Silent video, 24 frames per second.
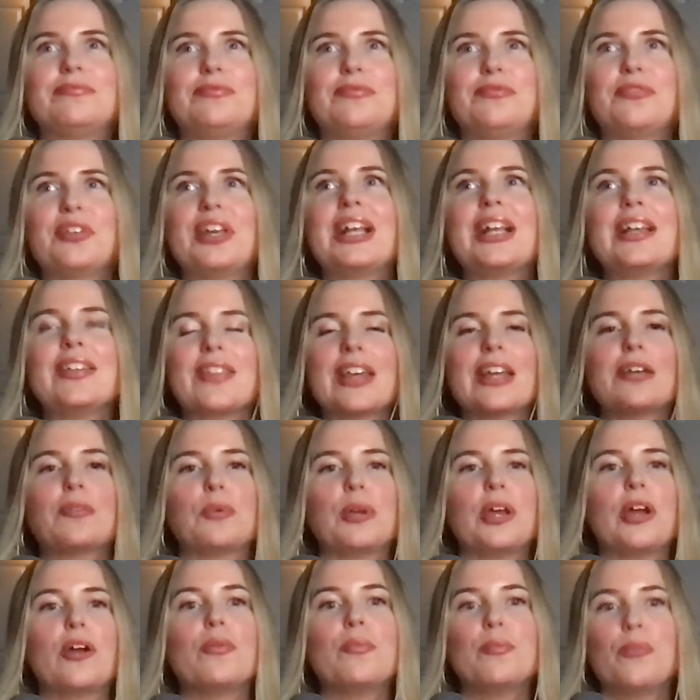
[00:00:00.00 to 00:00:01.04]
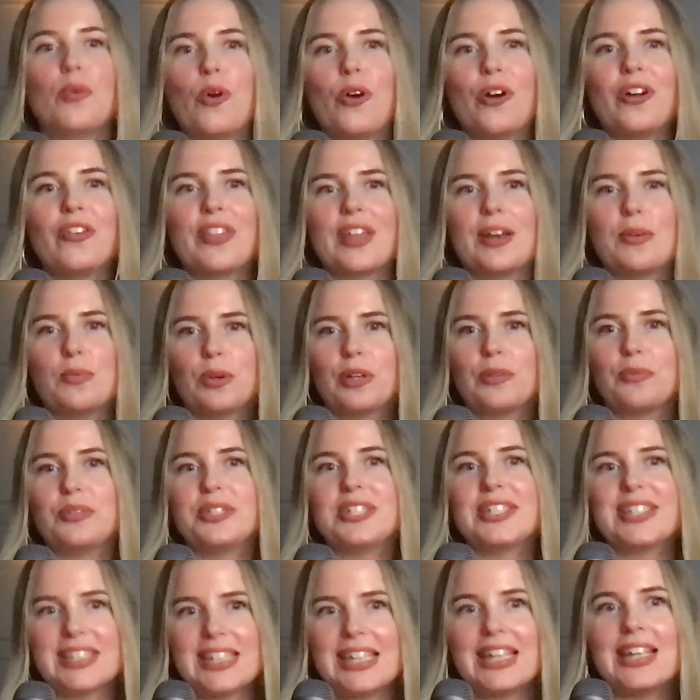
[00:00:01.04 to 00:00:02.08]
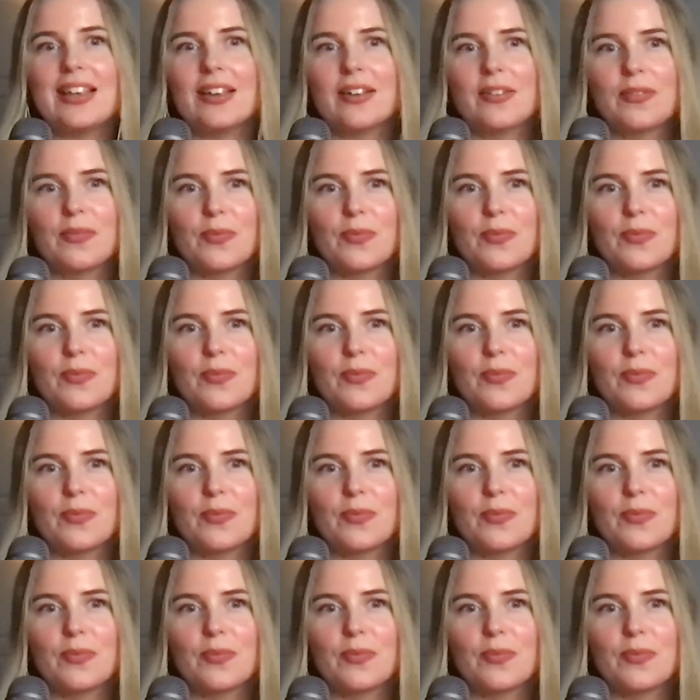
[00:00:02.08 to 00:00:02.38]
feeling that we are more than what we see,